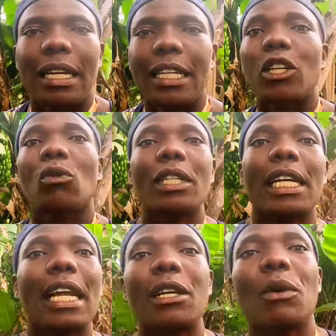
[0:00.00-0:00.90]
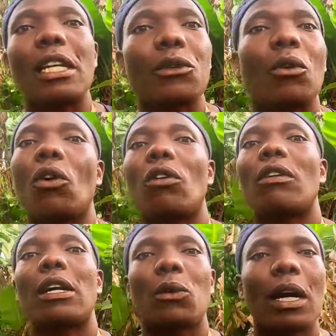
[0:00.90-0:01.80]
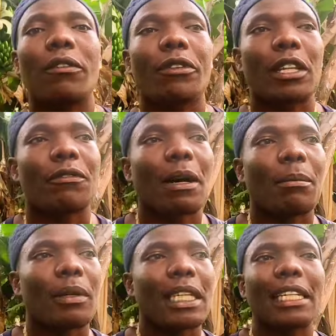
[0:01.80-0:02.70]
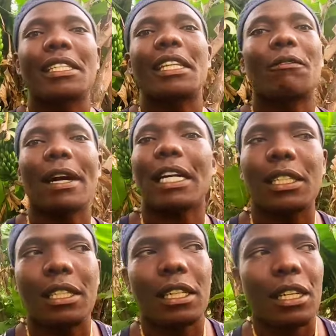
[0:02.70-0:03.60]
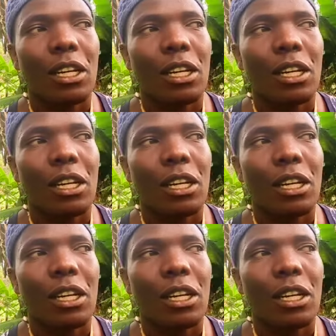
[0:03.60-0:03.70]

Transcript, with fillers: He quitted and went to go and work for the farm. That's the fact.